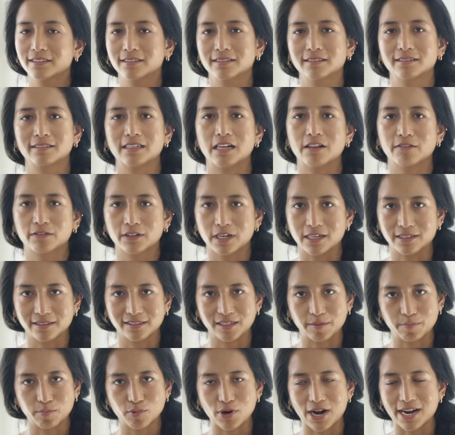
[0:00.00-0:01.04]
is a
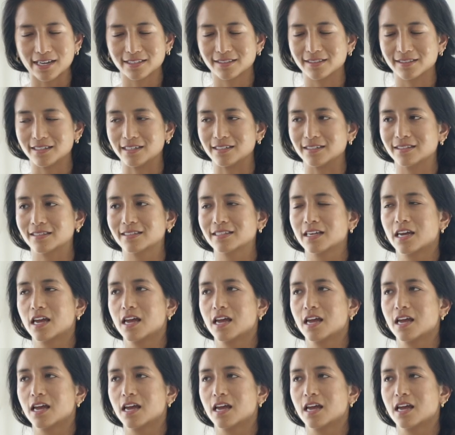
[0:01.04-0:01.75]
self-concept practice,